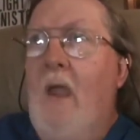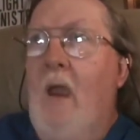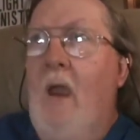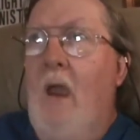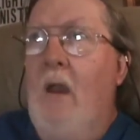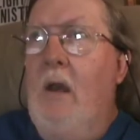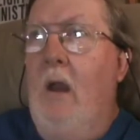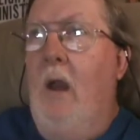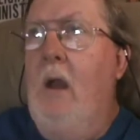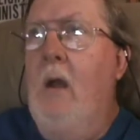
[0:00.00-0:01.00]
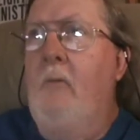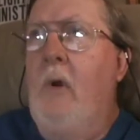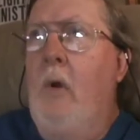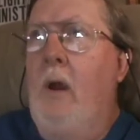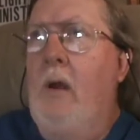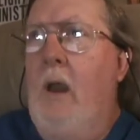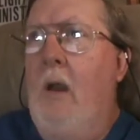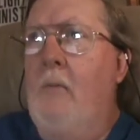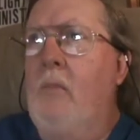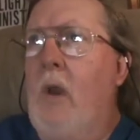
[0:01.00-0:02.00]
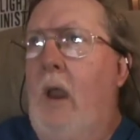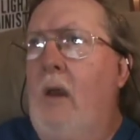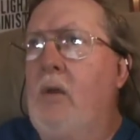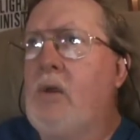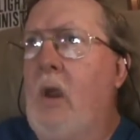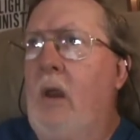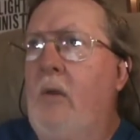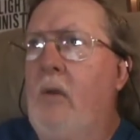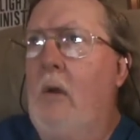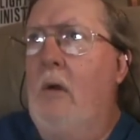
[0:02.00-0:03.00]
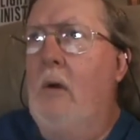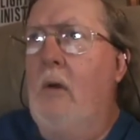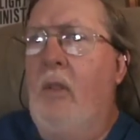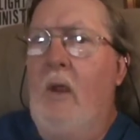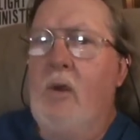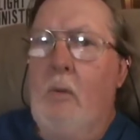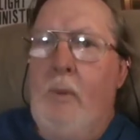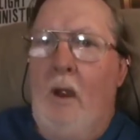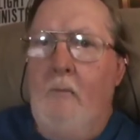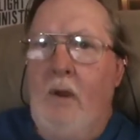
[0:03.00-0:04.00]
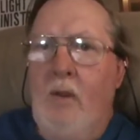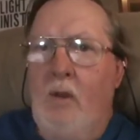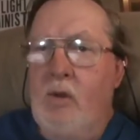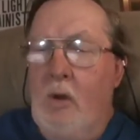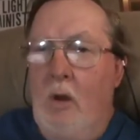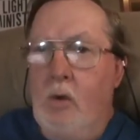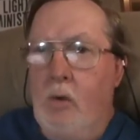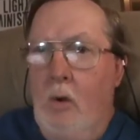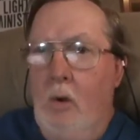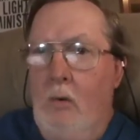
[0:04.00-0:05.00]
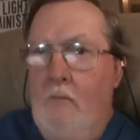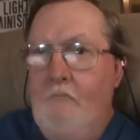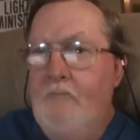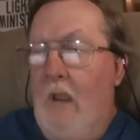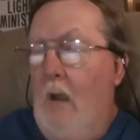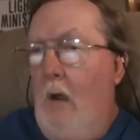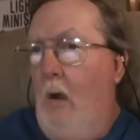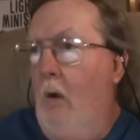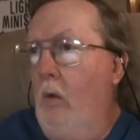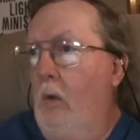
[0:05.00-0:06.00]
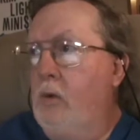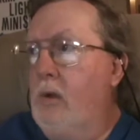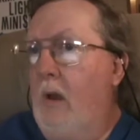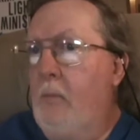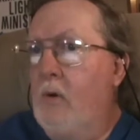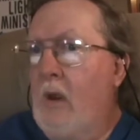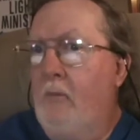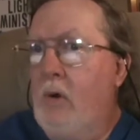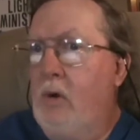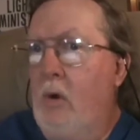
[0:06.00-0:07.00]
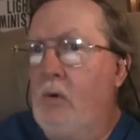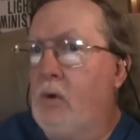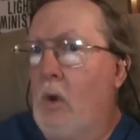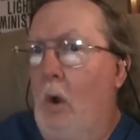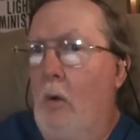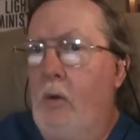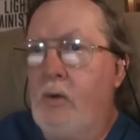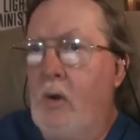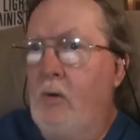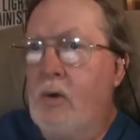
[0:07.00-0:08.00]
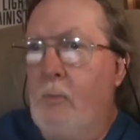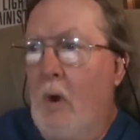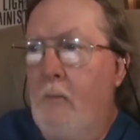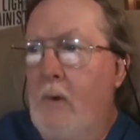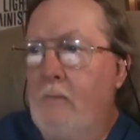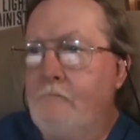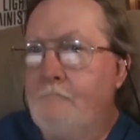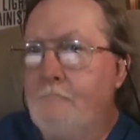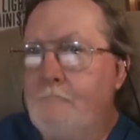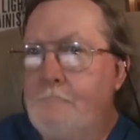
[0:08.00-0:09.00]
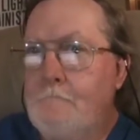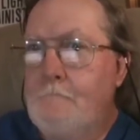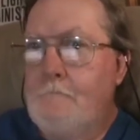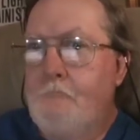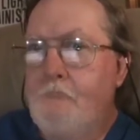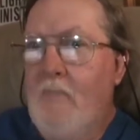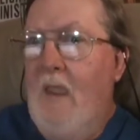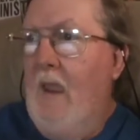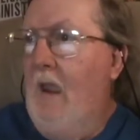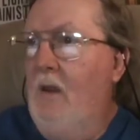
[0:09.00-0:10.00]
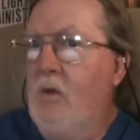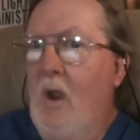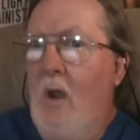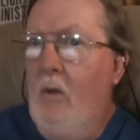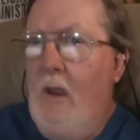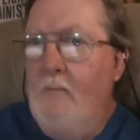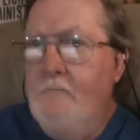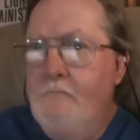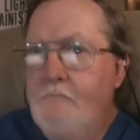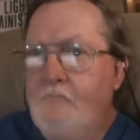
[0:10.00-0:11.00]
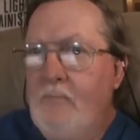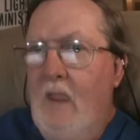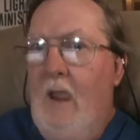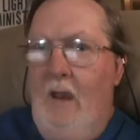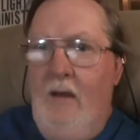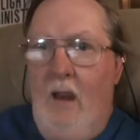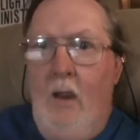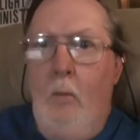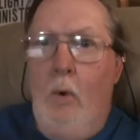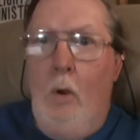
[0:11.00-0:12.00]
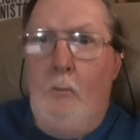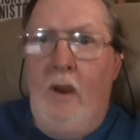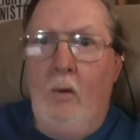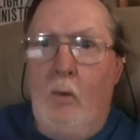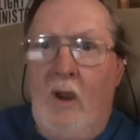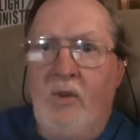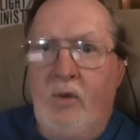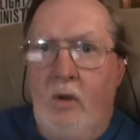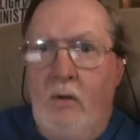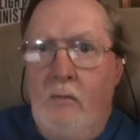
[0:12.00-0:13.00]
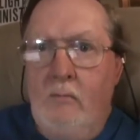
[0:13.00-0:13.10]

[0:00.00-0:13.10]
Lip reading: and interviewing them and saying things about me that's not true, all those neighbors have to do is call the sheriff's department and tell them, and they will be arrested.